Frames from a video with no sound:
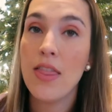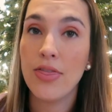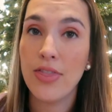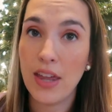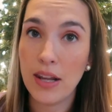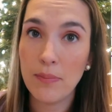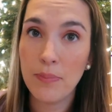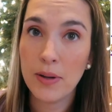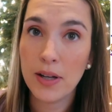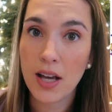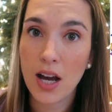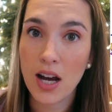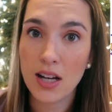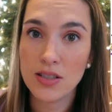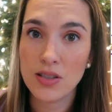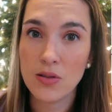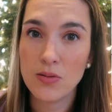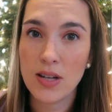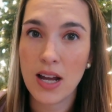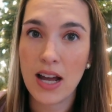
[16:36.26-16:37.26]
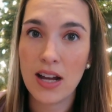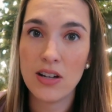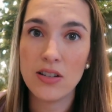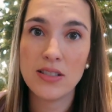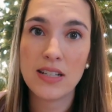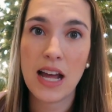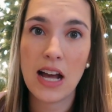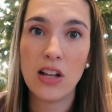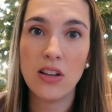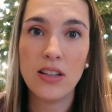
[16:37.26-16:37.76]
than Picasso
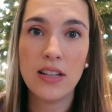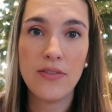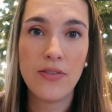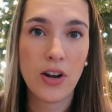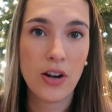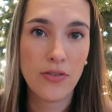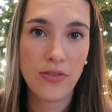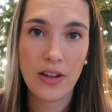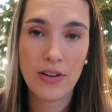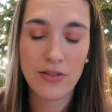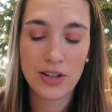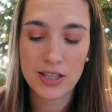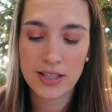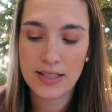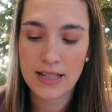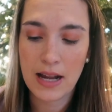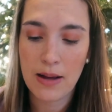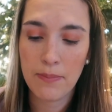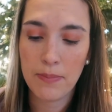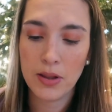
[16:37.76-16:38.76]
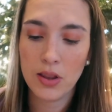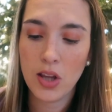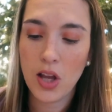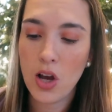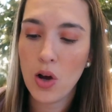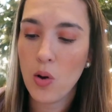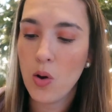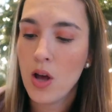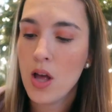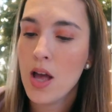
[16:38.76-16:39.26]
tiles. I'll leave our favorites down
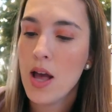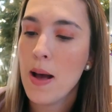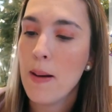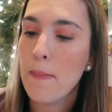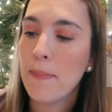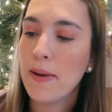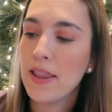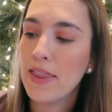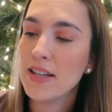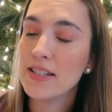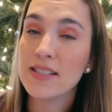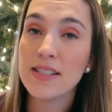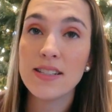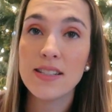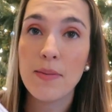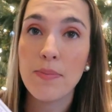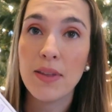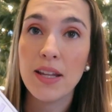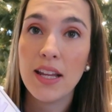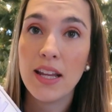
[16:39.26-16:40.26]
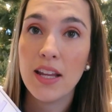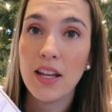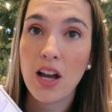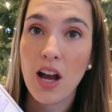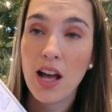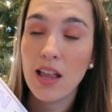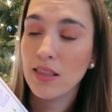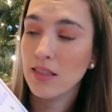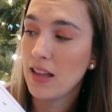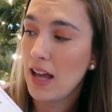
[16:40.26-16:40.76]
below. But this is something he
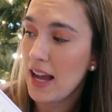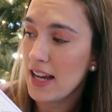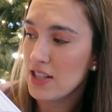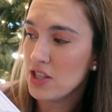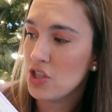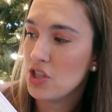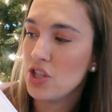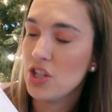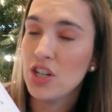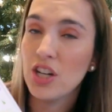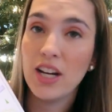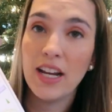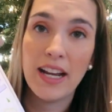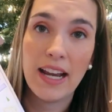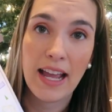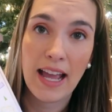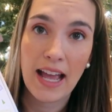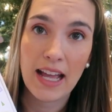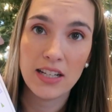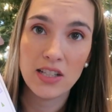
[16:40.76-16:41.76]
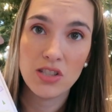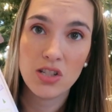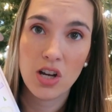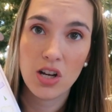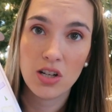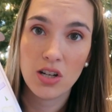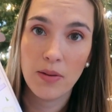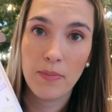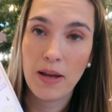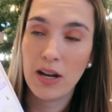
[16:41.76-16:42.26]
got last year and I had to
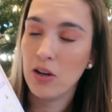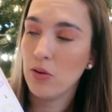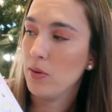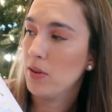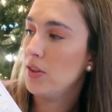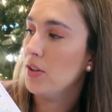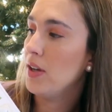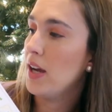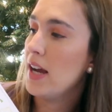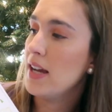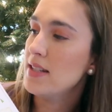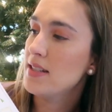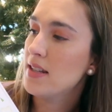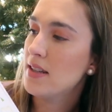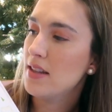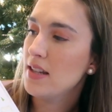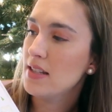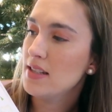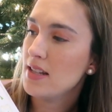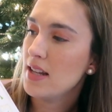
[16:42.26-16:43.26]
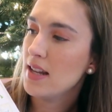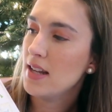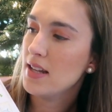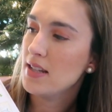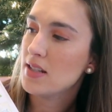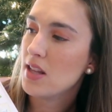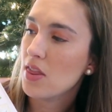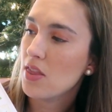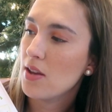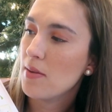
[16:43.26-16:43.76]
talk about it with you guys. This
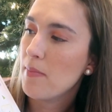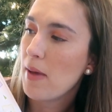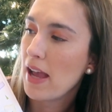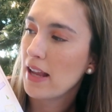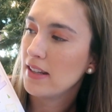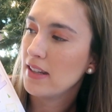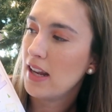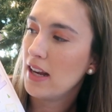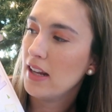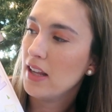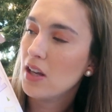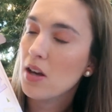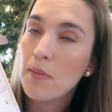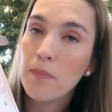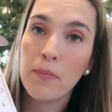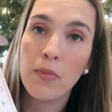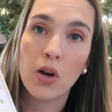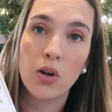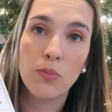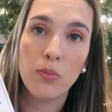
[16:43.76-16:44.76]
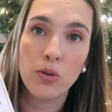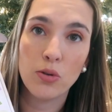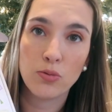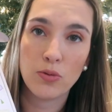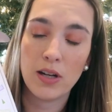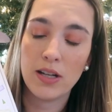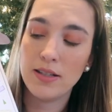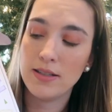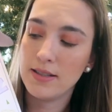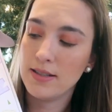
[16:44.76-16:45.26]
is the Magnetic Marble
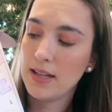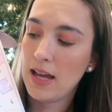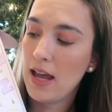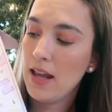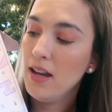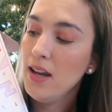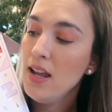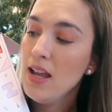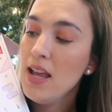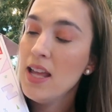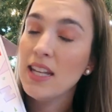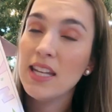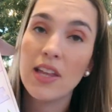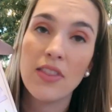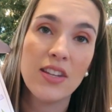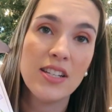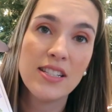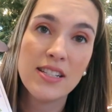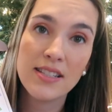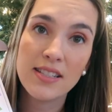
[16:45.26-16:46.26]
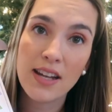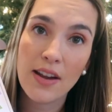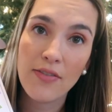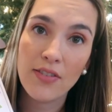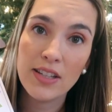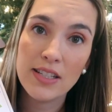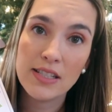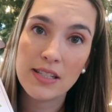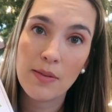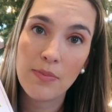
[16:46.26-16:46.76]
Run Set. Now this is
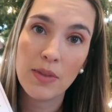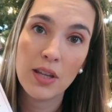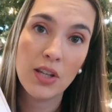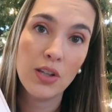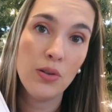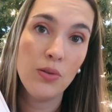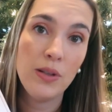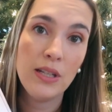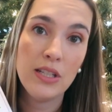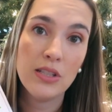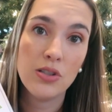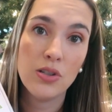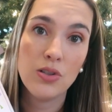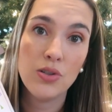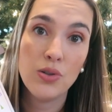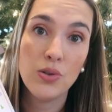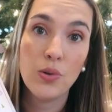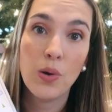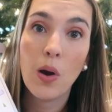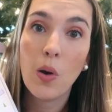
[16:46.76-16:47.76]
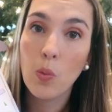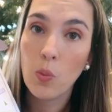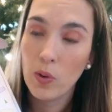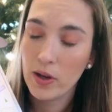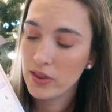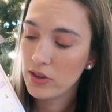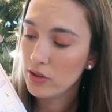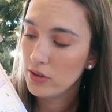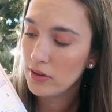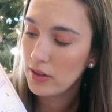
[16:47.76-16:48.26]
definitely something you need to do
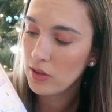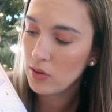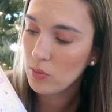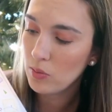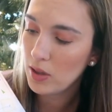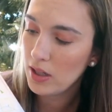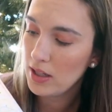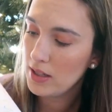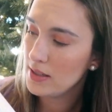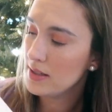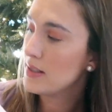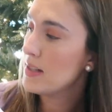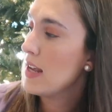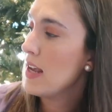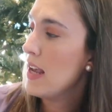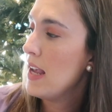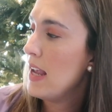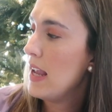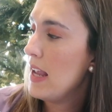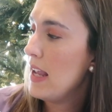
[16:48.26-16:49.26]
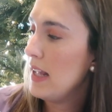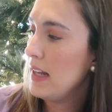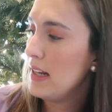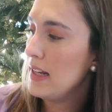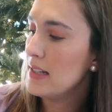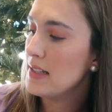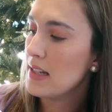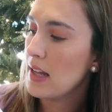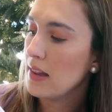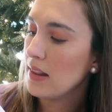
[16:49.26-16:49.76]
with your little ones. It
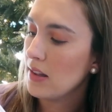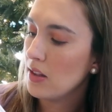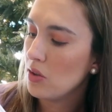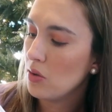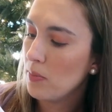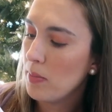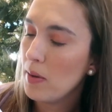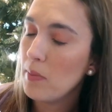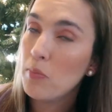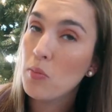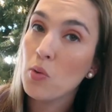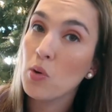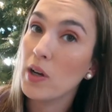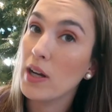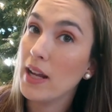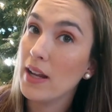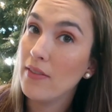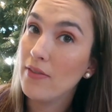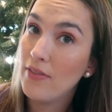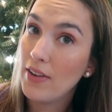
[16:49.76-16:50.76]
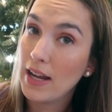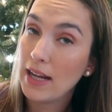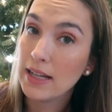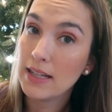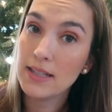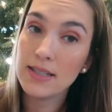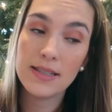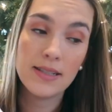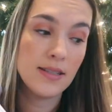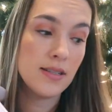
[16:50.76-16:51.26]
is a little bit more
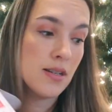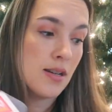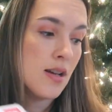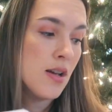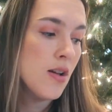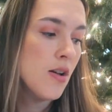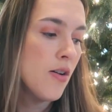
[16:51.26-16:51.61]
advanced